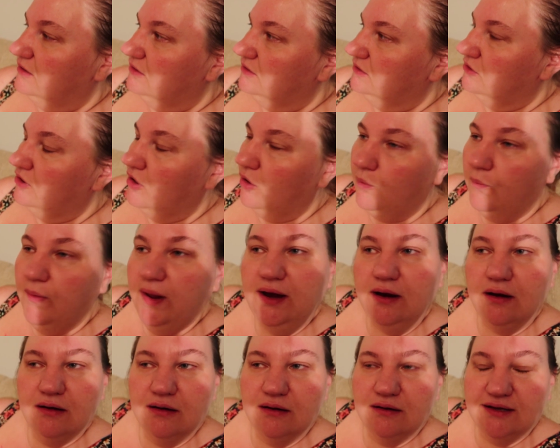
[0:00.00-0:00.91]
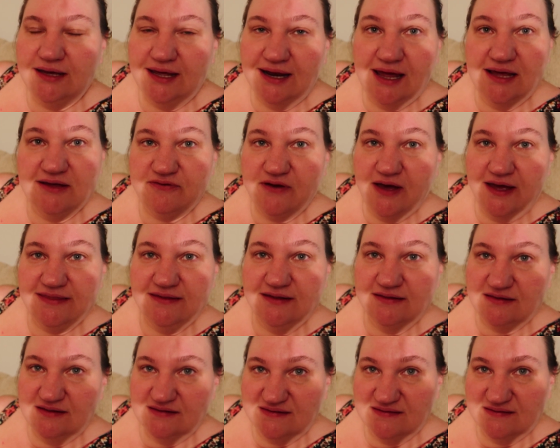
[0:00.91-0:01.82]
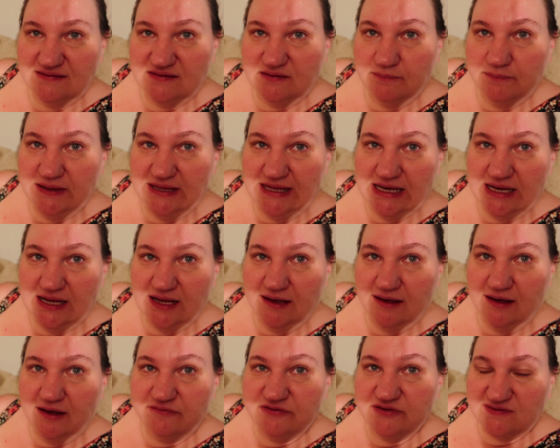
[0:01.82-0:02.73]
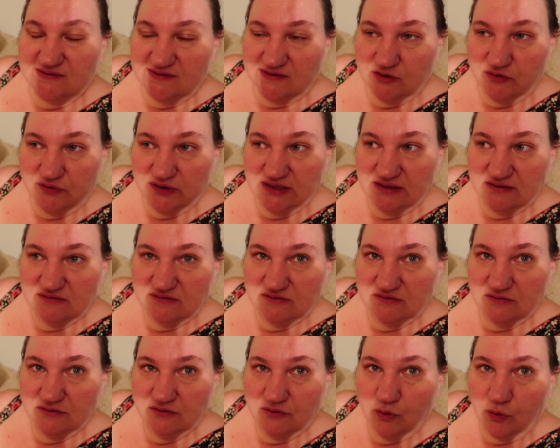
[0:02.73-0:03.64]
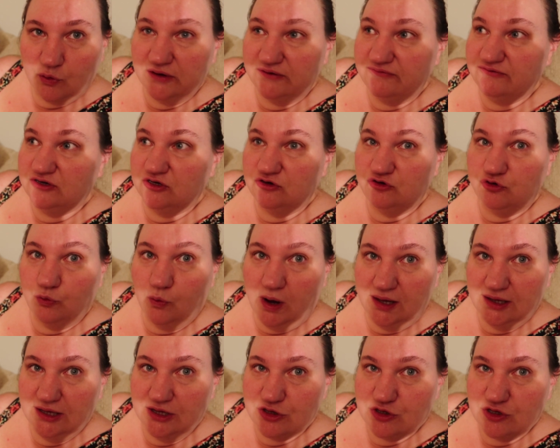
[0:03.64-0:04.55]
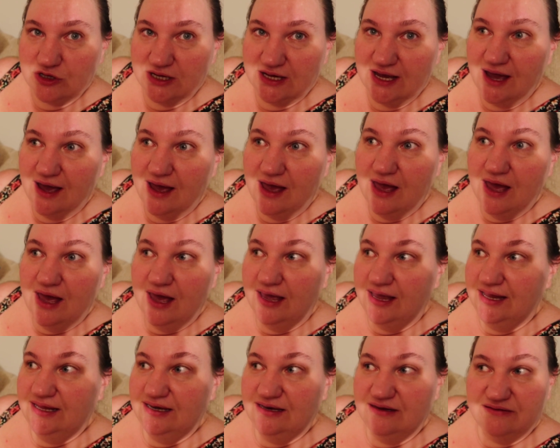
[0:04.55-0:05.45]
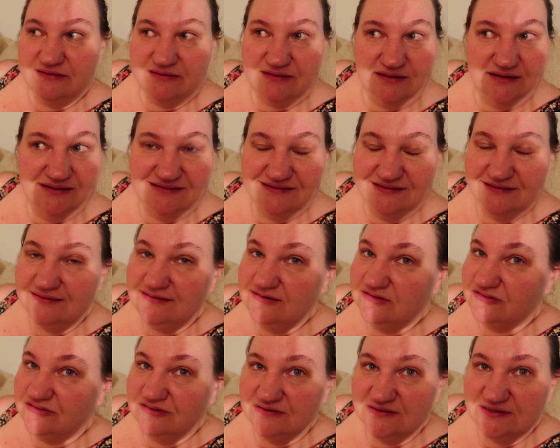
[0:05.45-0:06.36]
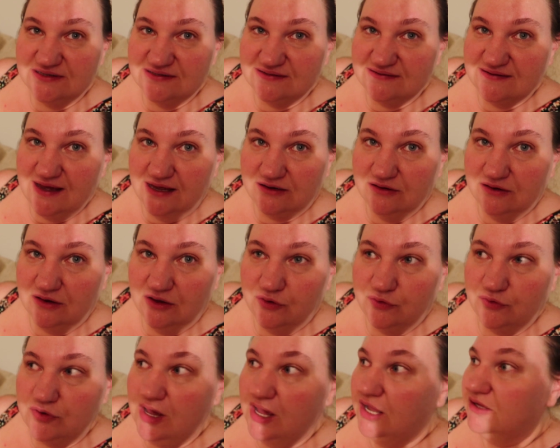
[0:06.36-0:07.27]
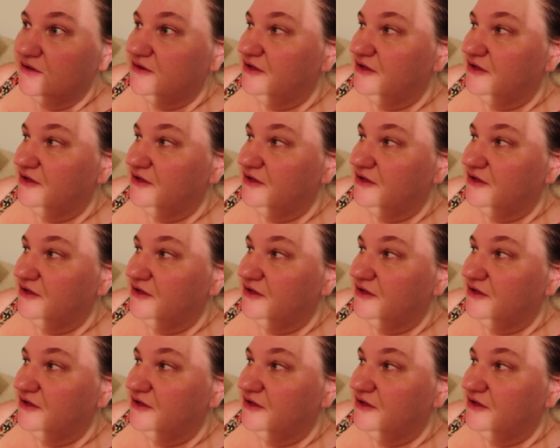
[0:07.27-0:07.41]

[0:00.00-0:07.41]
Nowhere can I find that this is the beginning of a series or even a duology. It is listed just as a standalone.